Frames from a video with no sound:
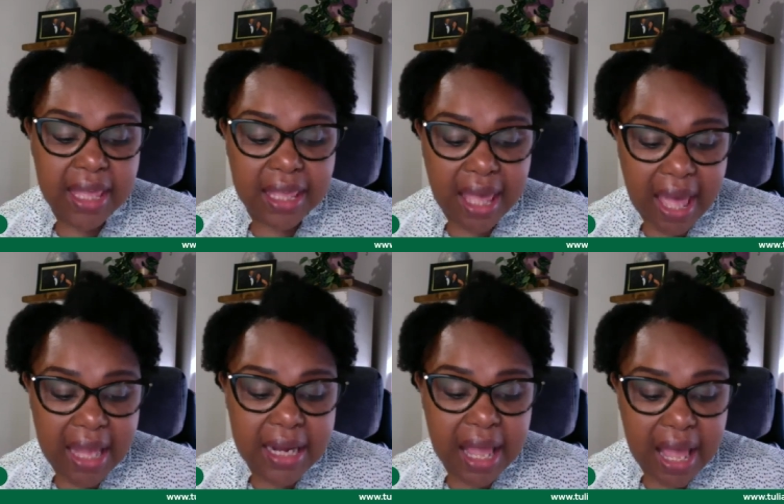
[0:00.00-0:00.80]

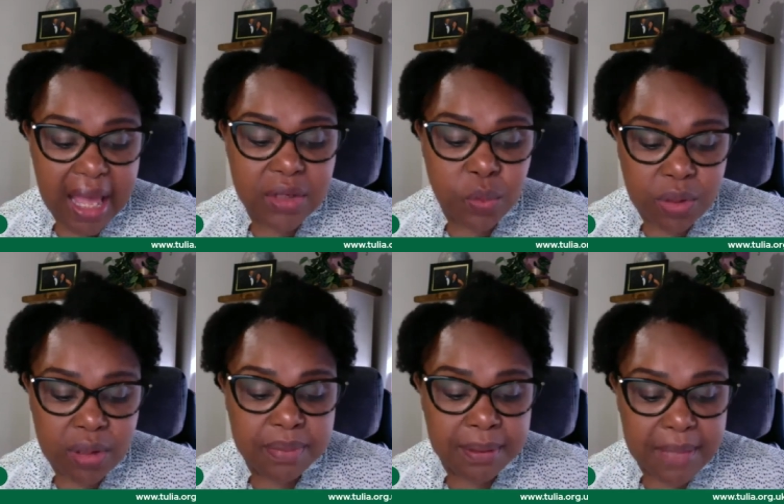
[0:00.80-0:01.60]
can and
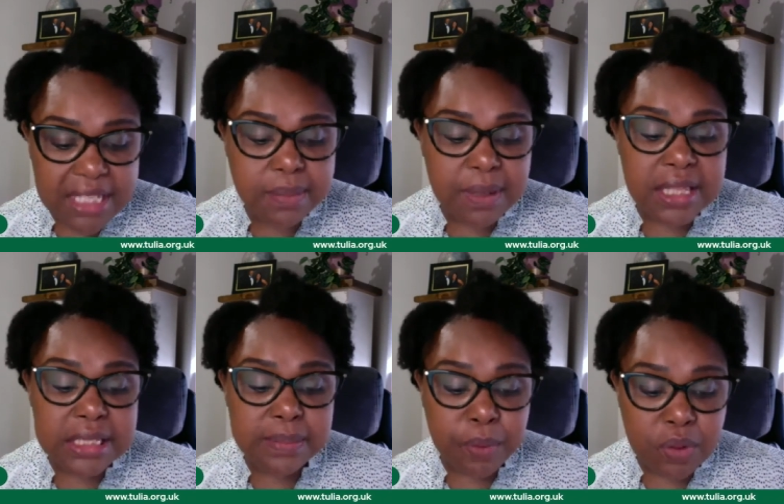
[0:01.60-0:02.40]
will be met by the
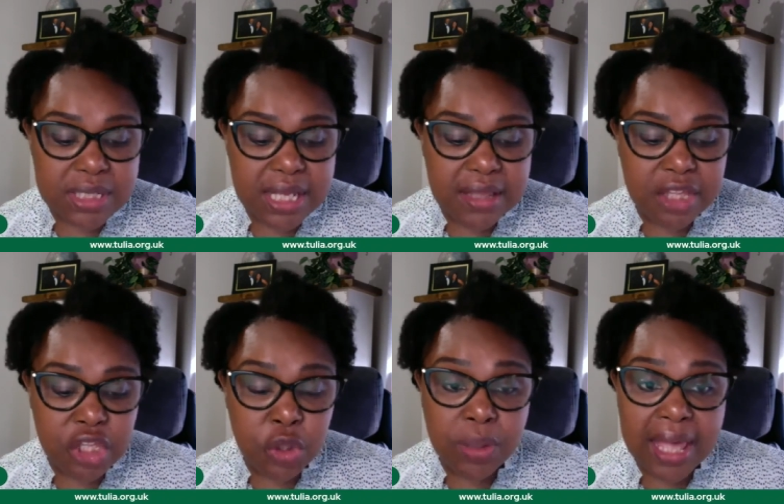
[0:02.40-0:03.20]
sponsor in
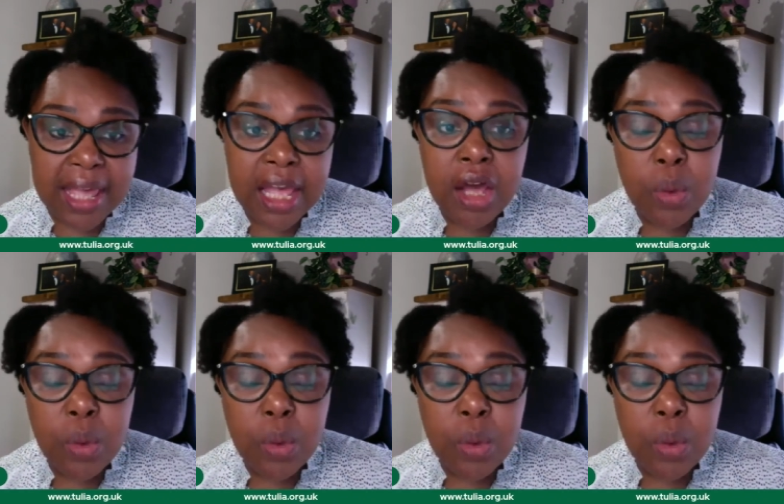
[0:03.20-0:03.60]
the UK